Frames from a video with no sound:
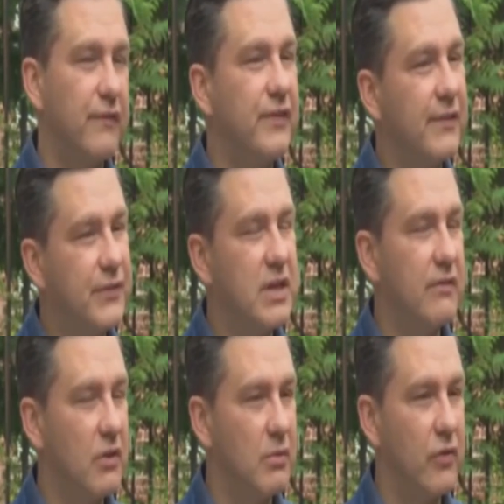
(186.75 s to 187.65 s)
50
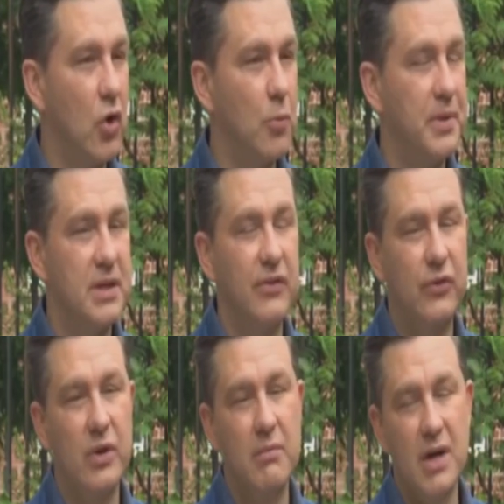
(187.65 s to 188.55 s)
of them have opened in
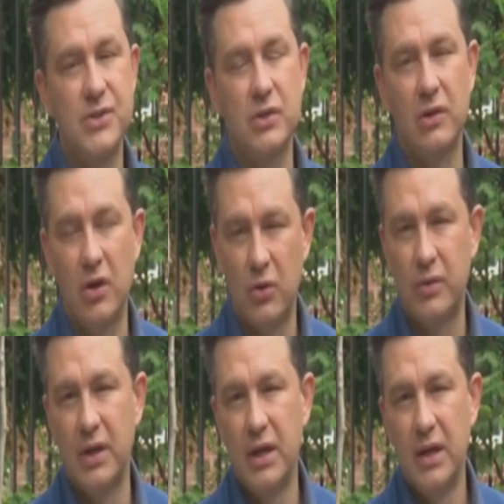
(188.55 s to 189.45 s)
3 months
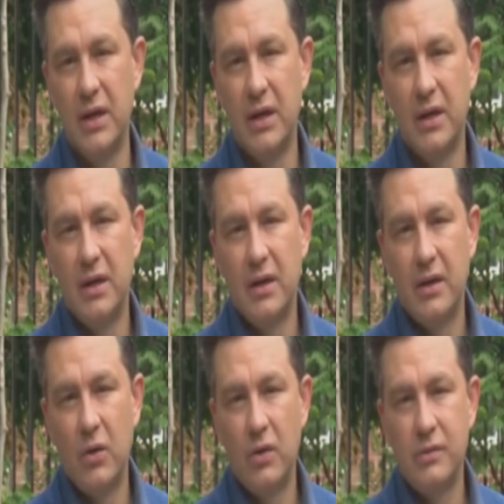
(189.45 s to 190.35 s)
alone.
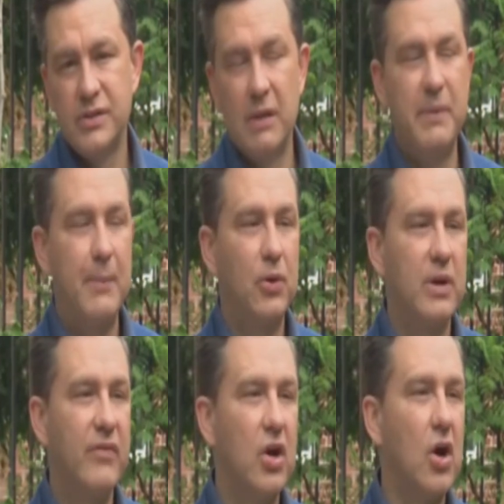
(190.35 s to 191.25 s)
Some people
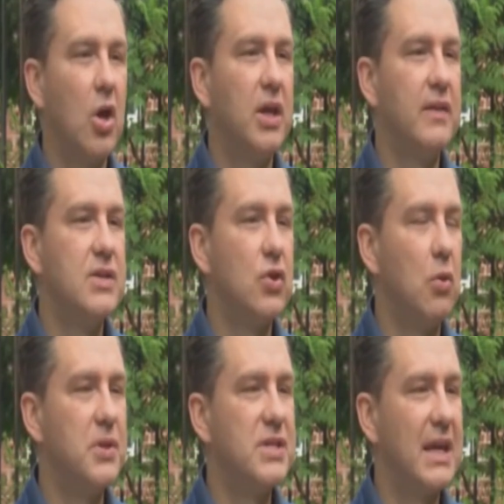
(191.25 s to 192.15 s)
are even calling these
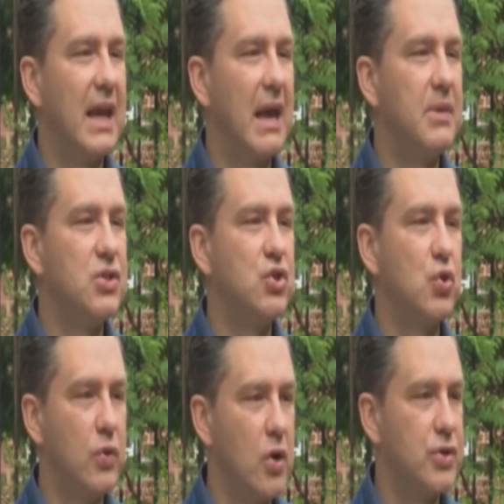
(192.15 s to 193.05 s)
homeless encampments
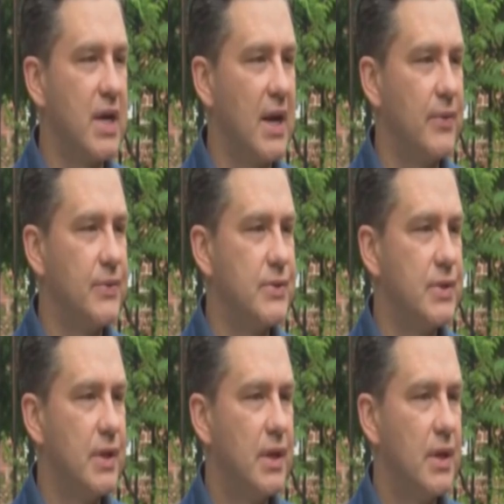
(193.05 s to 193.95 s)
Trudeau
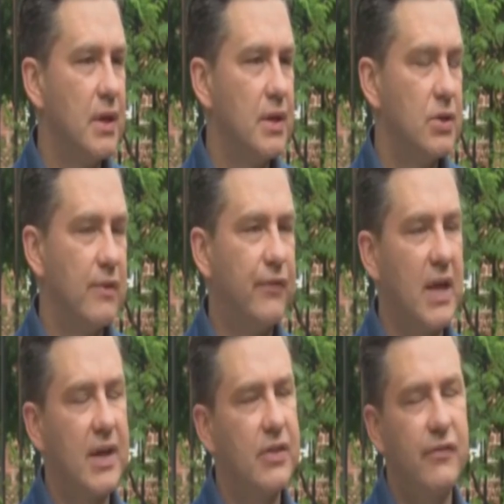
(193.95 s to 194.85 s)
towns to
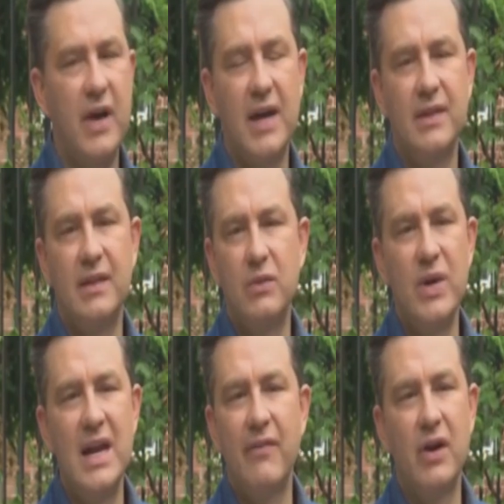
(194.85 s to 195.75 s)
reflect the fact that
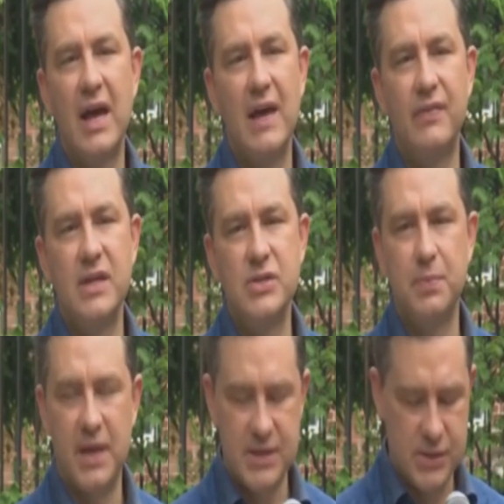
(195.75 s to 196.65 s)
we never had these
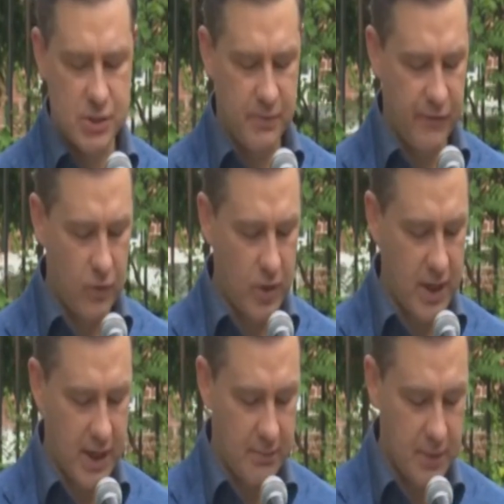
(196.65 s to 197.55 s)
places
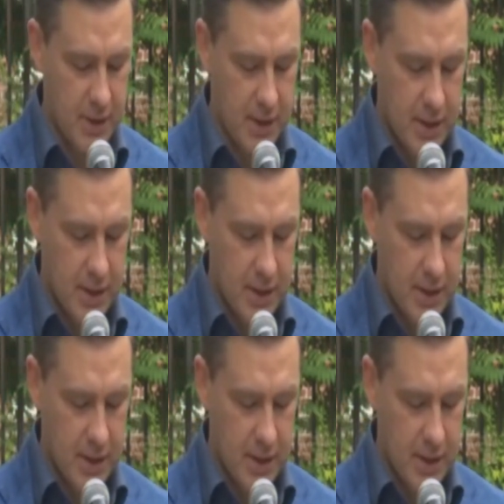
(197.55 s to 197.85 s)
before him.